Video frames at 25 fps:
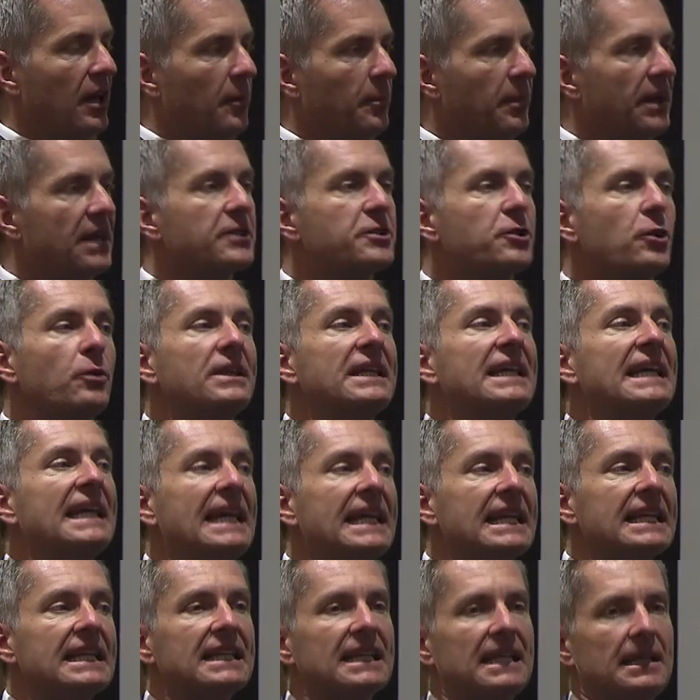but it's only
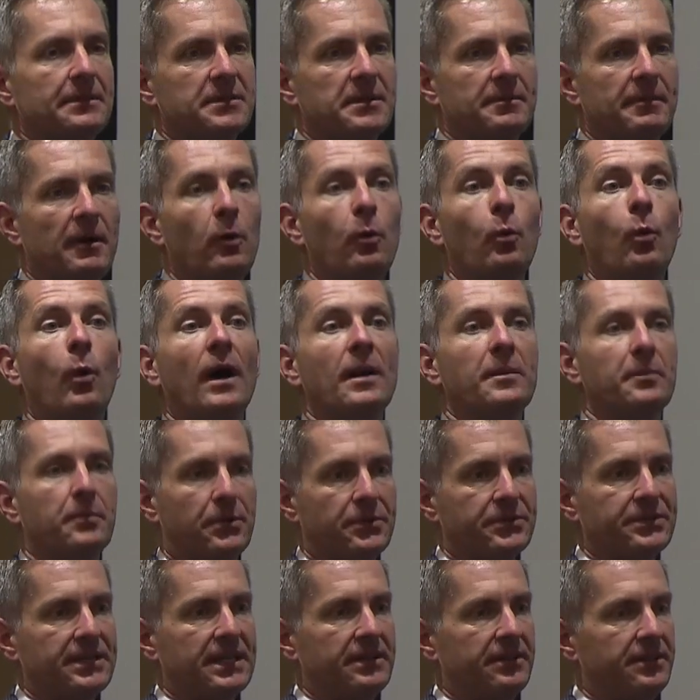in eclipse about
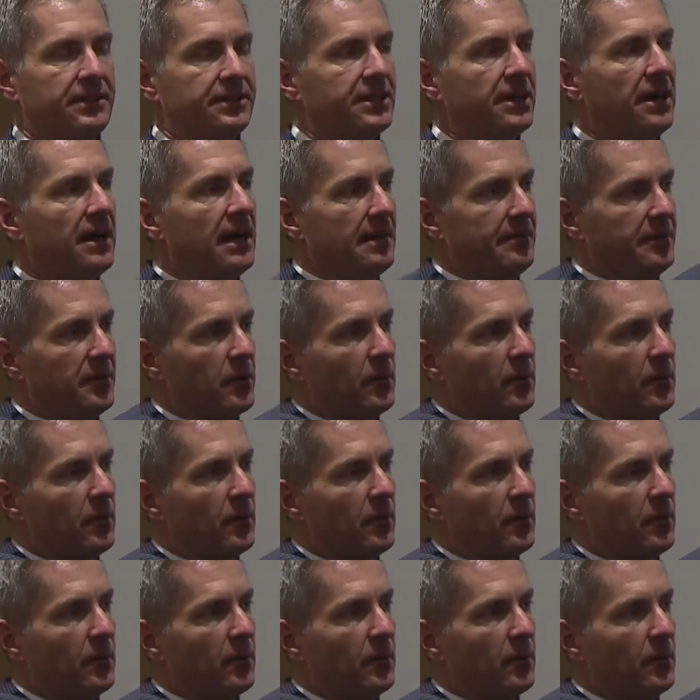1% of the time.